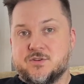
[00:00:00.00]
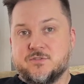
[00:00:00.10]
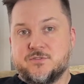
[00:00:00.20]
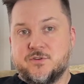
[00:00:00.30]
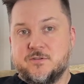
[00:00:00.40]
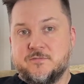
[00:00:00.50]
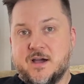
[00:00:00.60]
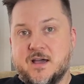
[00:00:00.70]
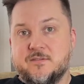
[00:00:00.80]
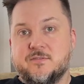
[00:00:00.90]
under
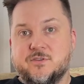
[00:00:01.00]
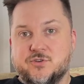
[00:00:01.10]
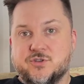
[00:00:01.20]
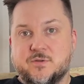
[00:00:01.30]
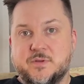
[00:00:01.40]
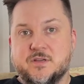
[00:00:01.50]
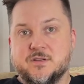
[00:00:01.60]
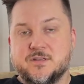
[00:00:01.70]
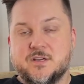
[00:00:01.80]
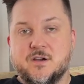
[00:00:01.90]
35, you should be
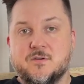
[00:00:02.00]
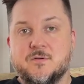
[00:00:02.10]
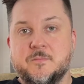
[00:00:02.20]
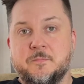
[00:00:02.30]
good to go.